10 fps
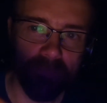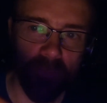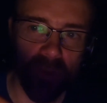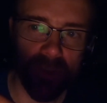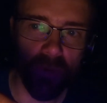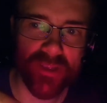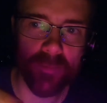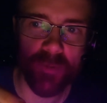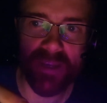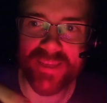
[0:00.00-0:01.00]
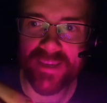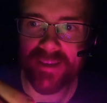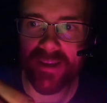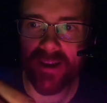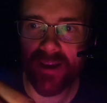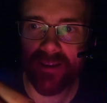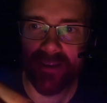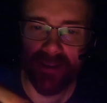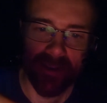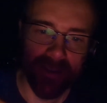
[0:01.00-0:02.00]
So as I'm speaking,
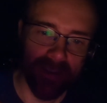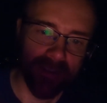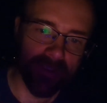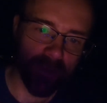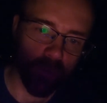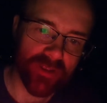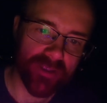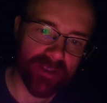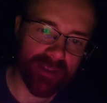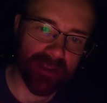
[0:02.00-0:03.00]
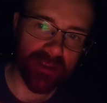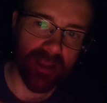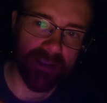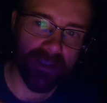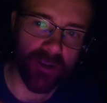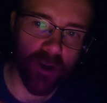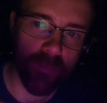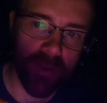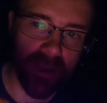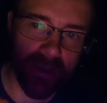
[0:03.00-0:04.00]
this one is lighting up
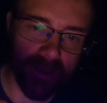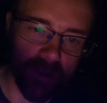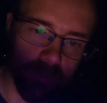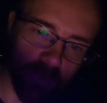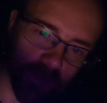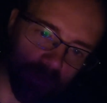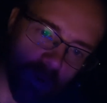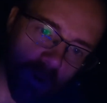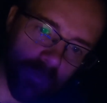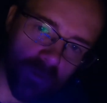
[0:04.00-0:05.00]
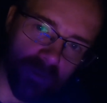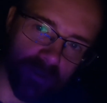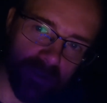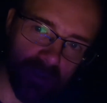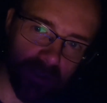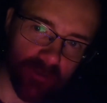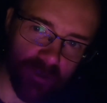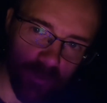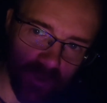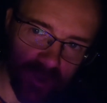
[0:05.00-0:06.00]
in blue and purple to
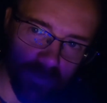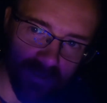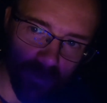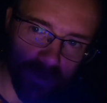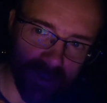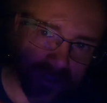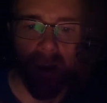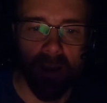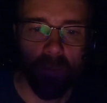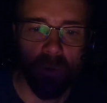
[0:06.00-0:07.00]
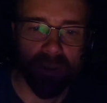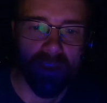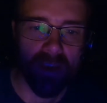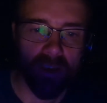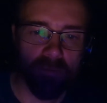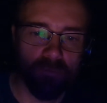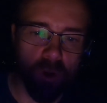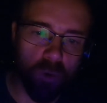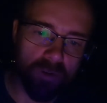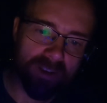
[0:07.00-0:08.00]
respond to my voice with a
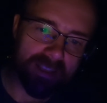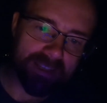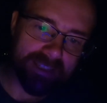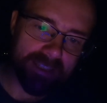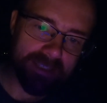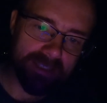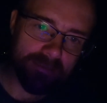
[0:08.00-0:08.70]
row of LEDs.